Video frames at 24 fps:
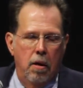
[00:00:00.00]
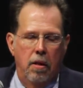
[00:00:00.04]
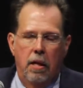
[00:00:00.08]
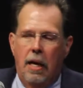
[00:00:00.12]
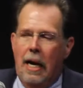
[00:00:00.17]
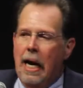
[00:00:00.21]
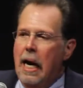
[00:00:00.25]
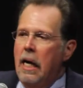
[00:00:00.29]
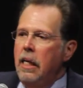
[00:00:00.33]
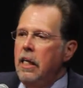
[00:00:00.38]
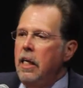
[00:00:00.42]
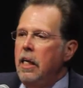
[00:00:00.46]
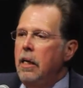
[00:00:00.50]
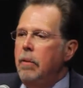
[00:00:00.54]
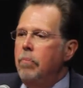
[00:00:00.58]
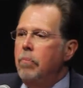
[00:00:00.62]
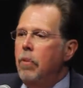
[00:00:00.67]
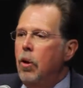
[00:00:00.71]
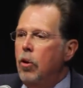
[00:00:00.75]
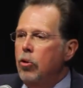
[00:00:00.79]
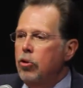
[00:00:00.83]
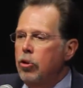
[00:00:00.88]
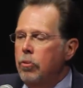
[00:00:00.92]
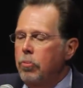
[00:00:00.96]
That I need
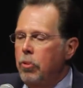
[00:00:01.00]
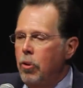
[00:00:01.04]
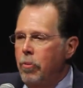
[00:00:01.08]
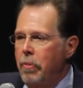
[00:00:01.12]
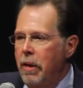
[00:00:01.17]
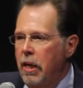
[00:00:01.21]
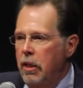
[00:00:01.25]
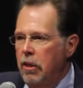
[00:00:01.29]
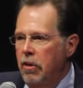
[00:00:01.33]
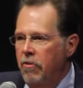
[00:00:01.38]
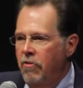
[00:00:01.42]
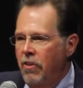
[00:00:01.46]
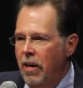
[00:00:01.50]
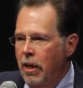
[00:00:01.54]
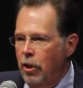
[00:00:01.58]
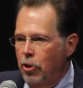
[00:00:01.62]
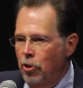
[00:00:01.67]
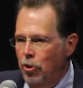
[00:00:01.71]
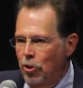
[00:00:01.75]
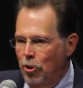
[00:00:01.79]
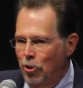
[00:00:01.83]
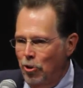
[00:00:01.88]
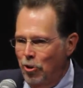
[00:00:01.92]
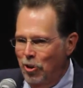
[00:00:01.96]
multiple
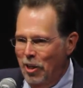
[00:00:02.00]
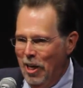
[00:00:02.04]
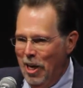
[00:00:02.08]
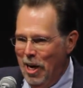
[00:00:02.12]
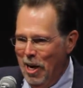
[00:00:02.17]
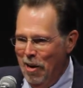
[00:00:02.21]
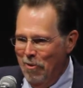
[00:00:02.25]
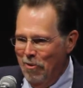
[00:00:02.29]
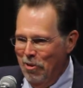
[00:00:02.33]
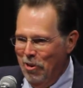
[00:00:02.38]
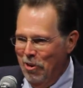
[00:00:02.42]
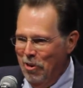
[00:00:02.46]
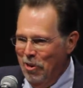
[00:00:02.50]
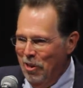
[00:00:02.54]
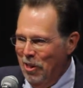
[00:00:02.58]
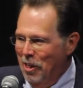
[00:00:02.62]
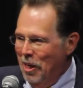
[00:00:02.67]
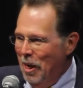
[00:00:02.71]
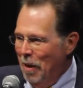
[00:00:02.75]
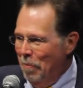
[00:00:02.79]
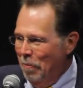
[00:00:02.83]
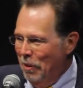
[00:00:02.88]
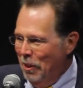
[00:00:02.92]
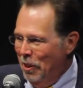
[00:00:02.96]
manufacturers to have a
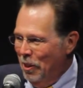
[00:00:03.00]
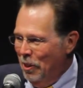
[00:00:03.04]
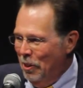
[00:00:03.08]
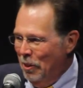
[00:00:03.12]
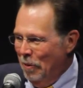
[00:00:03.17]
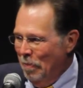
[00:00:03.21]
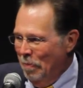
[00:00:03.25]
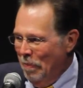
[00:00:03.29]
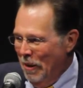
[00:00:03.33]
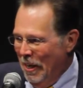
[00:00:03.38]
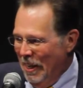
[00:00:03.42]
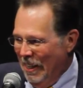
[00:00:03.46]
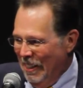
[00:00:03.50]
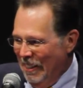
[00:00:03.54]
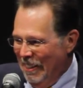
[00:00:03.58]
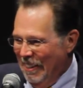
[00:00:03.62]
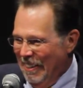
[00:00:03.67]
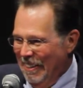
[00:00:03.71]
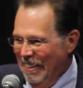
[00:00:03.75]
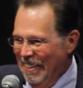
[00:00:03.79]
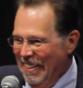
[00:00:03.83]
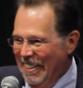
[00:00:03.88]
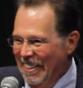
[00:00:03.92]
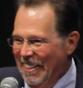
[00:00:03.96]
good competition
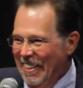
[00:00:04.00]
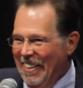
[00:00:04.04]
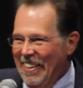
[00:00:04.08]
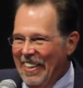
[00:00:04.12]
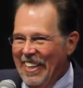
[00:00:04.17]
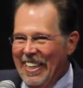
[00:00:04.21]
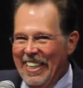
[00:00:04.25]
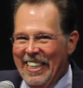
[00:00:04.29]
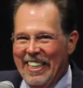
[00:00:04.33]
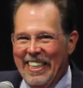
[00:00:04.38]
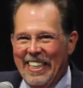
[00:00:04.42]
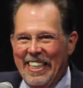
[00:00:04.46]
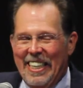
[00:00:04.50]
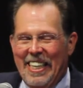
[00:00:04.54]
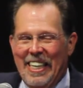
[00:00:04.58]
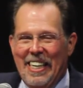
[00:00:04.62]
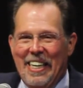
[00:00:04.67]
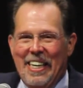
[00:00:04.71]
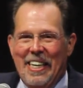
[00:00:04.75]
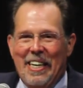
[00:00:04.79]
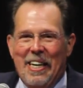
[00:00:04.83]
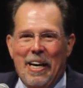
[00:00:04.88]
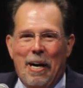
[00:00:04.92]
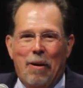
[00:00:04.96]
base, all right?
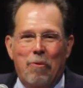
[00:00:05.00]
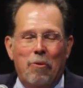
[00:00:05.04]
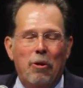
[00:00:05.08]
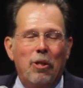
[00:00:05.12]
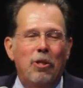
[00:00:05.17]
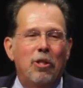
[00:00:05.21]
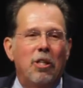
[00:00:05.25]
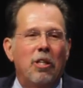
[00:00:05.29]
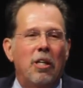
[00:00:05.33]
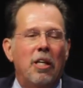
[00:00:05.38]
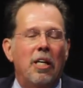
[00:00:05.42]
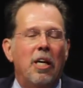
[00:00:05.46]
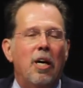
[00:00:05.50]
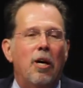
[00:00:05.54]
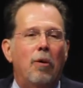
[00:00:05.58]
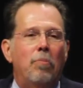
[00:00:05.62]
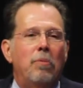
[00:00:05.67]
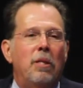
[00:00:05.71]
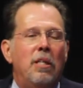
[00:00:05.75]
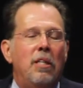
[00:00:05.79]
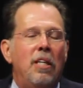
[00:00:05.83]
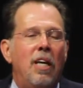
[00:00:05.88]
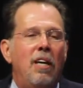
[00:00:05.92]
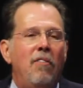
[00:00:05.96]
I recently
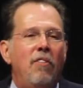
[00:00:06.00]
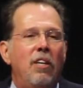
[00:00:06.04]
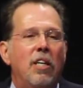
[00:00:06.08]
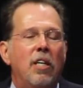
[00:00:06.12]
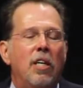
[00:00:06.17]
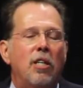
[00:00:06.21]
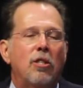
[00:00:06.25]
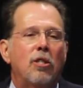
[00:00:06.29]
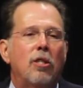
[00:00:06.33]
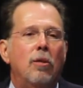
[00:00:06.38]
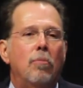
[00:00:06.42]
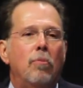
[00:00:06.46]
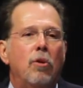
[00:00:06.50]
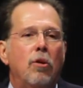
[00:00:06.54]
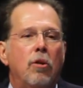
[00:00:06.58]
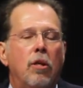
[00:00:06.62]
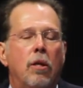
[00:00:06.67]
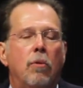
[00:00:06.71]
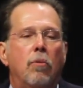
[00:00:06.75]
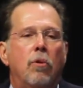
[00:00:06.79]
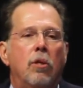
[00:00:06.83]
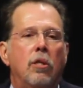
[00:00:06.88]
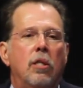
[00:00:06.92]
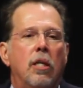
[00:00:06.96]
helped a Navy customer
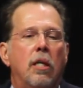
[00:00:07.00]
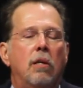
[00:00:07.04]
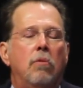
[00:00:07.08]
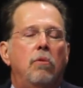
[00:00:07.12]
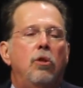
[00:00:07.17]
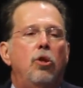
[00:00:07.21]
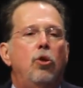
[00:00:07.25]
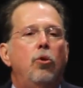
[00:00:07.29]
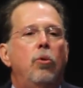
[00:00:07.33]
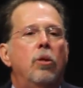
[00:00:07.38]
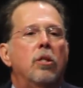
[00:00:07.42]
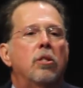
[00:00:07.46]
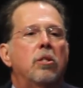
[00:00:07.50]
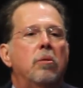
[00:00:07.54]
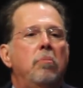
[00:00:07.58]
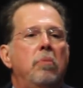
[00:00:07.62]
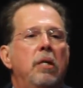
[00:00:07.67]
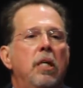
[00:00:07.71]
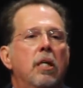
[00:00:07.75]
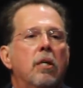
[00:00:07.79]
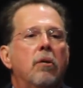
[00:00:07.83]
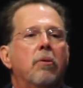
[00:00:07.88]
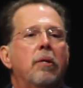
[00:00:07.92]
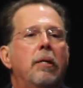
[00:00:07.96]
that was doing
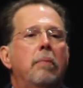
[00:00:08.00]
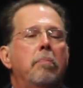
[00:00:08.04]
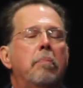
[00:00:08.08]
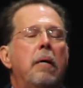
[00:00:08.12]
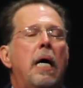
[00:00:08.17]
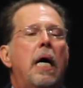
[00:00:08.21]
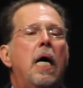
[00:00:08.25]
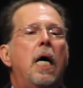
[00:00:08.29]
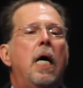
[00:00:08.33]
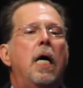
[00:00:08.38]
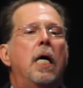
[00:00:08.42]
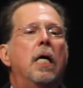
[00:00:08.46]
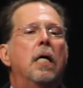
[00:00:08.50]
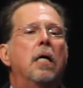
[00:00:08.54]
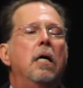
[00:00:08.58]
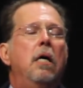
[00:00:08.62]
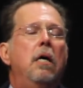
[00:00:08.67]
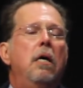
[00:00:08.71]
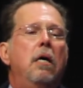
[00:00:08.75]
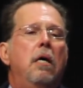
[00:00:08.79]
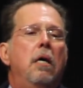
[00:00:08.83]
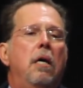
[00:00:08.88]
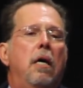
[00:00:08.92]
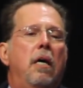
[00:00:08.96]
some year-end buying,
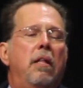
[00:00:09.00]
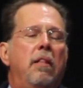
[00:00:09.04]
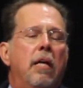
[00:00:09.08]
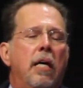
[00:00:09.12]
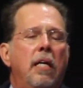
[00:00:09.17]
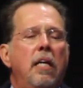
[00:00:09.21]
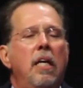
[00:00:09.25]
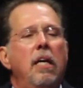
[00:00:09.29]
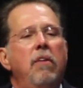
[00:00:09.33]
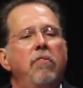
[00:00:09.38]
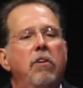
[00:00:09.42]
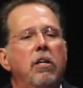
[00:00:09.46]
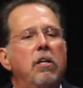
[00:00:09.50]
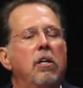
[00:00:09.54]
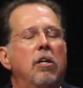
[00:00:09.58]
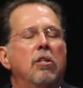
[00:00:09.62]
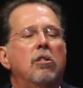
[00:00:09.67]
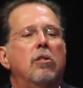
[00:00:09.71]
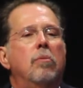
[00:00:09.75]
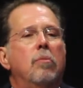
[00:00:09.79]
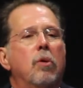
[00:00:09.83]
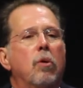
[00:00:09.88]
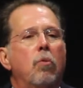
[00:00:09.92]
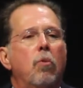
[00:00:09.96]
and that Navy
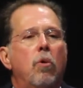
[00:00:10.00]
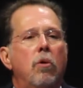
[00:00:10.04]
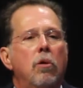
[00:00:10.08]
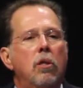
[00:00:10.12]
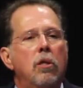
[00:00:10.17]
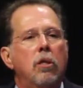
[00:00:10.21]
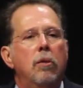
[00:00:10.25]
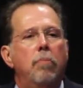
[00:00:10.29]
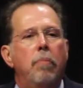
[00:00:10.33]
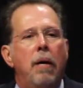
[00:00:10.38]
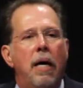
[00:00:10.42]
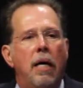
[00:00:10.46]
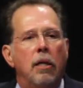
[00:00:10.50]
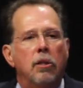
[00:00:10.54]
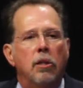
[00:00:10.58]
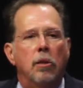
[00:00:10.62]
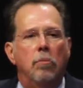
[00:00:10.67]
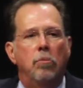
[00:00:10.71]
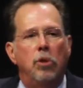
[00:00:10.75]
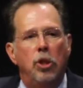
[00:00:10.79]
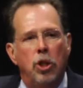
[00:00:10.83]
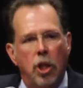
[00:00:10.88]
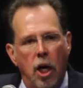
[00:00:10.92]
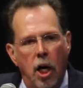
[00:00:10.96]
customer wanted to buy
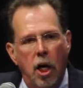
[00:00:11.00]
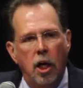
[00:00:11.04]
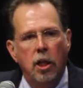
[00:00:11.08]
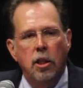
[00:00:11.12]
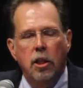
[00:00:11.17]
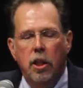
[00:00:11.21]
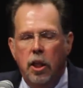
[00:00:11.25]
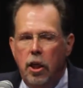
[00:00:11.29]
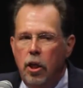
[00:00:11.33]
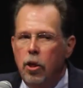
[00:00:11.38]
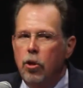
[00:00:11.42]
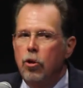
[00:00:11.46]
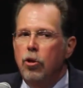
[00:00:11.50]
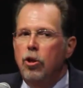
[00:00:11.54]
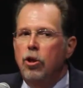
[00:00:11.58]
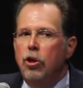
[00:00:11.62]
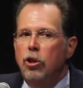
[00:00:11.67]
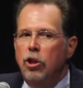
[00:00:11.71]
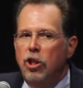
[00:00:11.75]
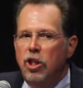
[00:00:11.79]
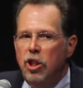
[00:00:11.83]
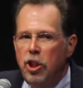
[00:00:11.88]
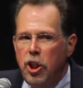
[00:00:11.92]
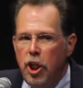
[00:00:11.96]
some John Deere
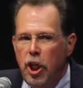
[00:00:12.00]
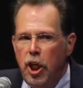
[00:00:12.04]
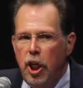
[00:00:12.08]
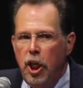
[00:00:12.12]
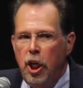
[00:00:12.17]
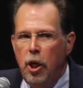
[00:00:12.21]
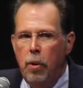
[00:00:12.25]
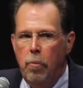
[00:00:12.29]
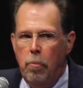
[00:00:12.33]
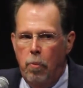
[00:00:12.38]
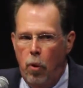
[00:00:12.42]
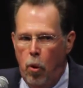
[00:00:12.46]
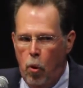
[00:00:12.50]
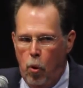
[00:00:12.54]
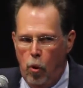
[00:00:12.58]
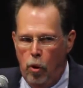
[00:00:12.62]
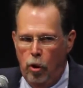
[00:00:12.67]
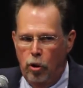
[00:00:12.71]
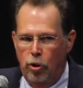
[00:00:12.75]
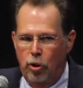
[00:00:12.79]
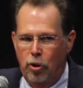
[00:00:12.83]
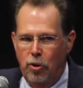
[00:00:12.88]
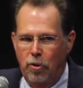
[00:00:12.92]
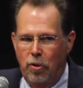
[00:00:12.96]
Z
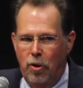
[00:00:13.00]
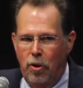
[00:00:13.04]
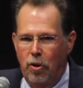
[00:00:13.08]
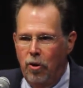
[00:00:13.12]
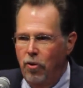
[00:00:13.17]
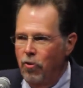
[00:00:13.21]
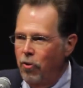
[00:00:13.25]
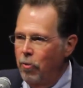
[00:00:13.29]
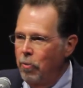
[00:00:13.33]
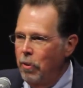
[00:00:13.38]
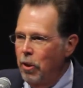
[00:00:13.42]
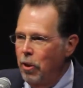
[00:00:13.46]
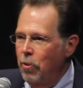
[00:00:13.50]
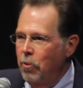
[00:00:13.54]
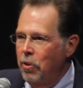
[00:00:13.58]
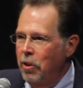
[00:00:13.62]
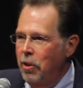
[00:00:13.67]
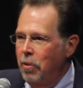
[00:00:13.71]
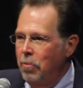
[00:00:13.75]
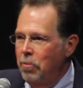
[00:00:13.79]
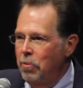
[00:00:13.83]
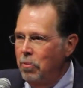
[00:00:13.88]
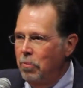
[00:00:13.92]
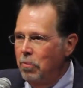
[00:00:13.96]
mowers. Are you familiar
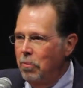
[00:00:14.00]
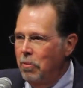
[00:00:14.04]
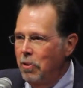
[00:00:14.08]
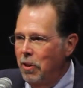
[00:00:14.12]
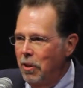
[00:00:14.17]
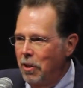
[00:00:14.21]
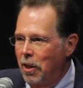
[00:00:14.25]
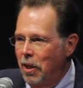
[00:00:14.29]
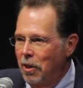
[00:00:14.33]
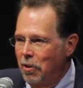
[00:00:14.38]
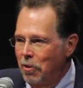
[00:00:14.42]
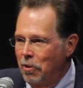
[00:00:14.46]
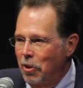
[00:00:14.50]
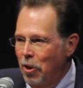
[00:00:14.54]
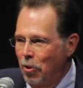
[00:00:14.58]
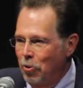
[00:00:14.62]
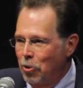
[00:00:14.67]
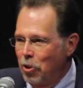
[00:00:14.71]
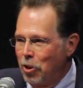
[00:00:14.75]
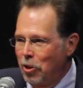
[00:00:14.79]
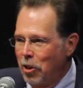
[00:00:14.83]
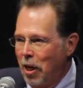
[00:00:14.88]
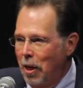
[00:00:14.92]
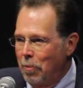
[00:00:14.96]
with them,
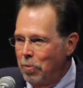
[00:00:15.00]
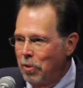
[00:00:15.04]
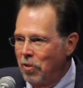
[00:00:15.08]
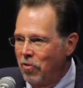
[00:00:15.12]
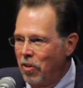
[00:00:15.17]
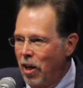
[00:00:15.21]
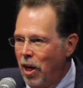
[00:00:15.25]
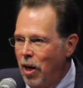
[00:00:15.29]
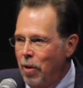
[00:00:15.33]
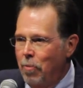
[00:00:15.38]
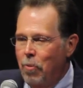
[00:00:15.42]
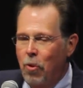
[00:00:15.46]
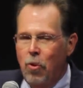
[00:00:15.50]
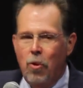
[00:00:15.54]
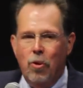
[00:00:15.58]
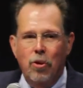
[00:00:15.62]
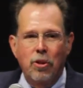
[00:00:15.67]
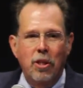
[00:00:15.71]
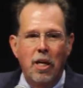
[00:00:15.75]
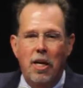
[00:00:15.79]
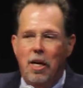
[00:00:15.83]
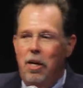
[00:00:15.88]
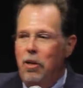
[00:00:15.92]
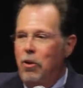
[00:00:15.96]
those types of
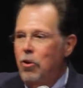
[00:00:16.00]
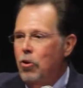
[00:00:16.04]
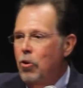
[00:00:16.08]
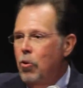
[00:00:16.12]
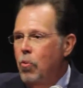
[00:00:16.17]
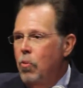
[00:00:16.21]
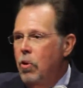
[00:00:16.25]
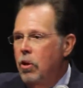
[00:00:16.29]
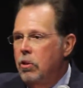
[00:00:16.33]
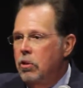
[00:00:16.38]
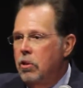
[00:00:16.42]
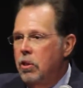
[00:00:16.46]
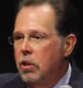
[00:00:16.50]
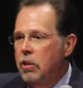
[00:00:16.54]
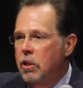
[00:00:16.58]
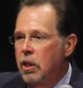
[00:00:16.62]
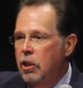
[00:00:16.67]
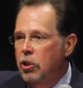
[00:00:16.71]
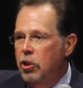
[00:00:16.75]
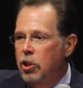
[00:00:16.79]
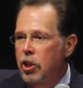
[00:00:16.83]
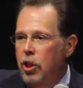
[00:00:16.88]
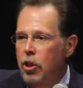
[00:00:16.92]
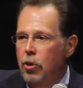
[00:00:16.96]
lawnmowers? They're the ones that
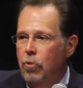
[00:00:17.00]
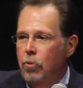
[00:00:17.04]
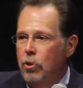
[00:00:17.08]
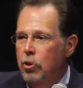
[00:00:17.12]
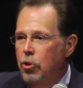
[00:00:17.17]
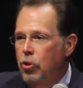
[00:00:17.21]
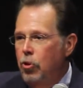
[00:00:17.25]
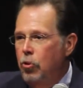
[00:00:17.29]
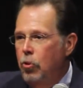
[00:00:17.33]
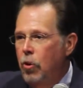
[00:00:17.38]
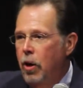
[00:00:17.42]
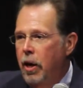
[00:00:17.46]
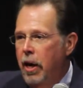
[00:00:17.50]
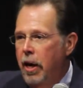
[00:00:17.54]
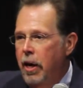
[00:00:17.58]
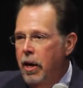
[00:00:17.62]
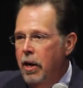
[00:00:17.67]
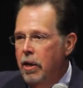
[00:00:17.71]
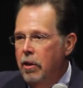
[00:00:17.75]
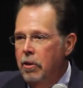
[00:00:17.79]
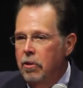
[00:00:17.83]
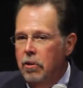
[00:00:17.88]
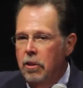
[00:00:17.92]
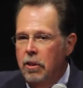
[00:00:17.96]
they steer with two
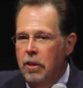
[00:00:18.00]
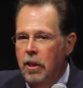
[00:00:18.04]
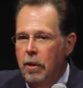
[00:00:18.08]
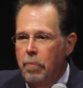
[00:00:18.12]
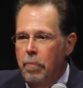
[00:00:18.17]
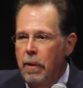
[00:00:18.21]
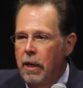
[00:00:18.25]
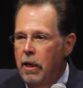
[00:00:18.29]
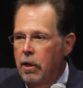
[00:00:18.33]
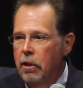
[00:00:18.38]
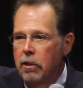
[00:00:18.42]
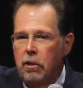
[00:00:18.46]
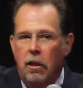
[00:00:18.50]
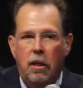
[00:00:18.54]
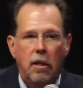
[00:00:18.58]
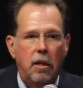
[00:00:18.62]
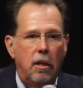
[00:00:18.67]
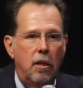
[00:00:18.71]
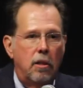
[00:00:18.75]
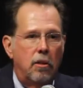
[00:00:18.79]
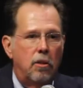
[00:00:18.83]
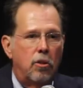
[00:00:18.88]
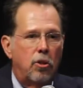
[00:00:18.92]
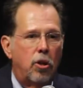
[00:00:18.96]
hands and they make a
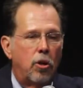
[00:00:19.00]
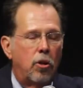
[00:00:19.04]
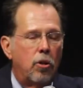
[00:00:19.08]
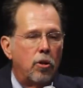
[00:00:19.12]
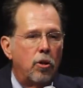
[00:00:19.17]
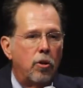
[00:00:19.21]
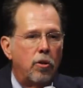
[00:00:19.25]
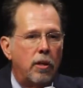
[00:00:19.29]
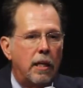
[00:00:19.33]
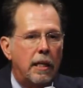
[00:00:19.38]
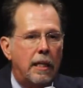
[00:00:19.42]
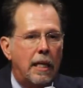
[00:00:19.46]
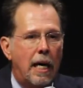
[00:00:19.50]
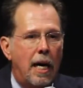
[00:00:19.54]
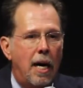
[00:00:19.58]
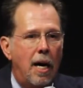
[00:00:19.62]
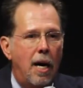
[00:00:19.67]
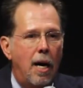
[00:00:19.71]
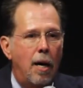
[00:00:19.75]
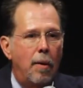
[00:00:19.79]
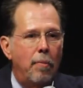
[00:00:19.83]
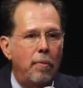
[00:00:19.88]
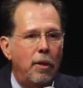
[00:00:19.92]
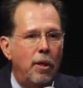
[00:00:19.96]
turn on a
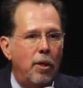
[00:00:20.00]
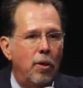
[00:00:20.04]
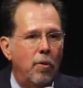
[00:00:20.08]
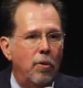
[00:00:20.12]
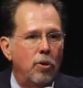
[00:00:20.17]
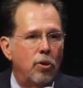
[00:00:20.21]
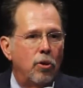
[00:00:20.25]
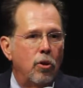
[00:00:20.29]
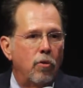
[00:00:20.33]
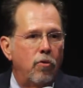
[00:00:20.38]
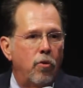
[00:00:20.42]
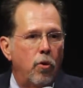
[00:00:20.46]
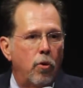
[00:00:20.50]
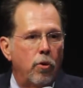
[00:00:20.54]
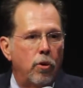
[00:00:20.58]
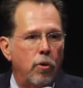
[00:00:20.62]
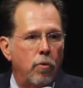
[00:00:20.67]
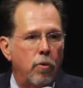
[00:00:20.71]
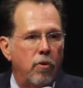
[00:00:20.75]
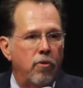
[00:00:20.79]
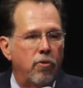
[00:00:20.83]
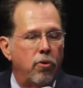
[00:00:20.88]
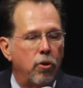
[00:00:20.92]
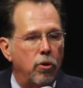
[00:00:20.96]
dime, and so forth.
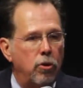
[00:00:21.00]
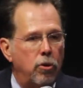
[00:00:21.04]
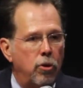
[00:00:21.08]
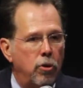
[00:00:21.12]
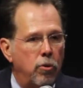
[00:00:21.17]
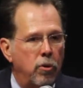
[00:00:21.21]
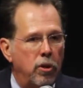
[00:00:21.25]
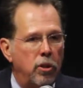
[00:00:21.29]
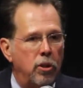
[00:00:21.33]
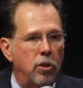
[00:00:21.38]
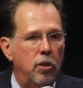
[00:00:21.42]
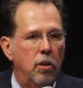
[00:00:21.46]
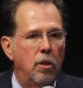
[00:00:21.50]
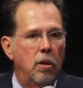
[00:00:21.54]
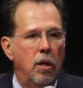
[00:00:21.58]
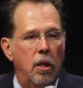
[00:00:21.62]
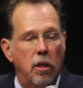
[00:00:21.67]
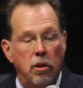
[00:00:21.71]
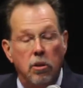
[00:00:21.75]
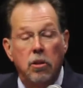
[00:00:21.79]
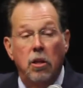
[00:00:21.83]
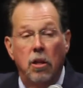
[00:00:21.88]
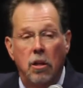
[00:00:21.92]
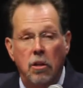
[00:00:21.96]
They're referred to
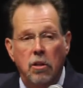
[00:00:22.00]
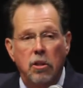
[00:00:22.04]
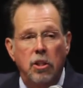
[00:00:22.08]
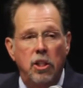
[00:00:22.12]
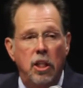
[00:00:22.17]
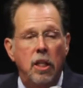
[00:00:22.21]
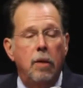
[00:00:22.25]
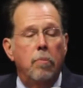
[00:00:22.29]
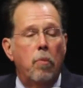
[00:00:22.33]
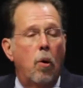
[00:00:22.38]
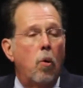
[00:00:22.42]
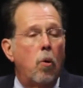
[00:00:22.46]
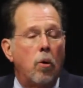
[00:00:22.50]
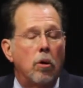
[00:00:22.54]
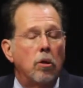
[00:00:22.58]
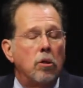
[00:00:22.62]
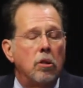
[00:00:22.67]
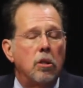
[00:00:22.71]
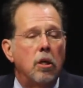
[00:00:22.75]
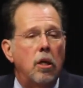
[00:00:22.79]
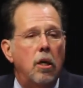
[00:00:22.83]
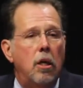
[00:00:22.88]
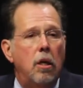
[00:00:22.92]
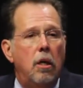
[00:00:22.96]
as Z
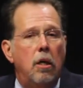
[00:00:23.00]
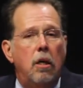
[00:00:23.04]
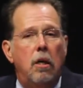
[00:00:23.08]
mowers.